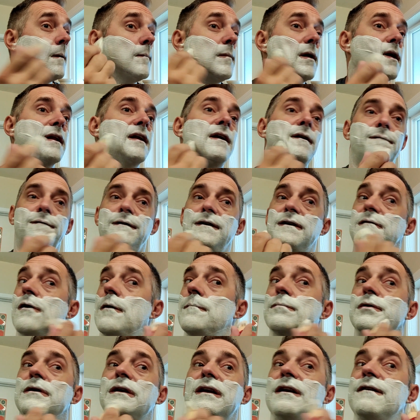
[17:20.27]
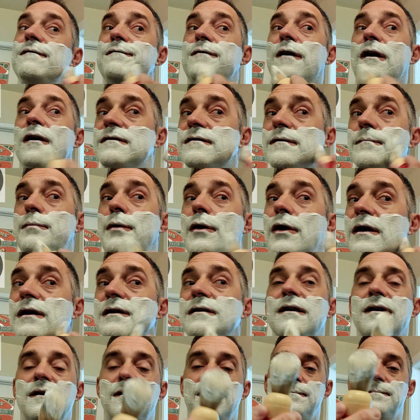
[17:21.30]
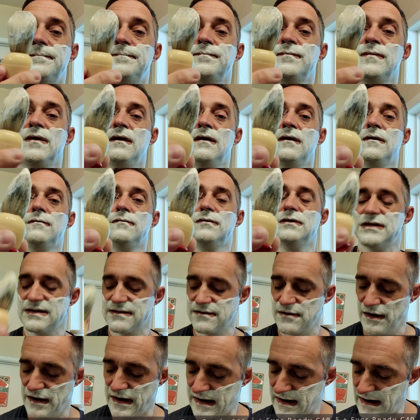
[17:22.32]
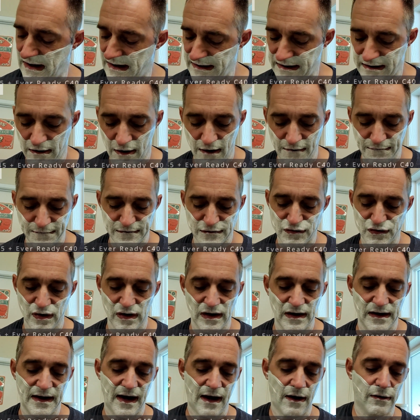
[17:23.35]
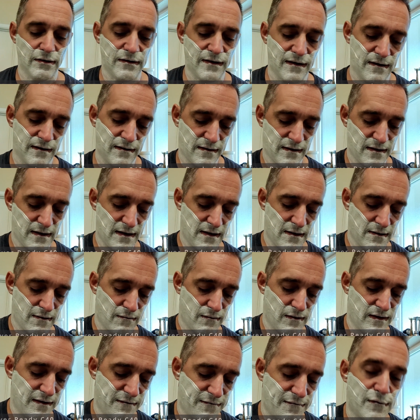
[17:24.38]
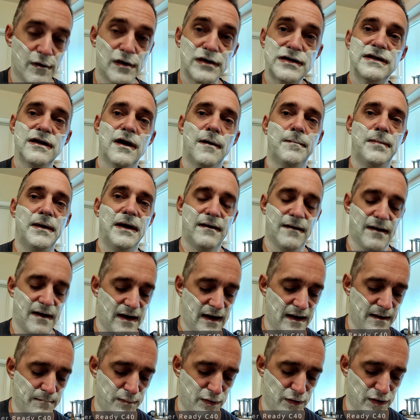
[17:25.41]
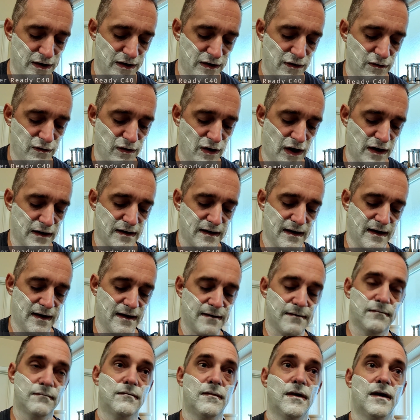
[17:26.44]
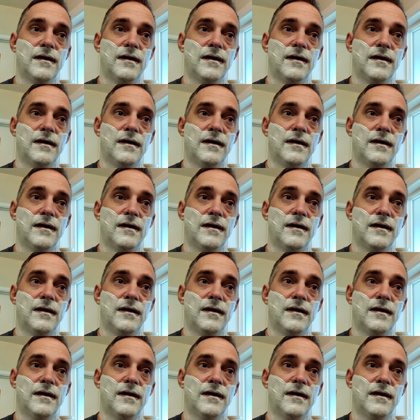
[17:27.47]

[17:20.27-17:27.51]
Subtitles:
But if it completely falls apart, we're just gonna cut it off, drill it out with a Forstner bit and put a new knot in it.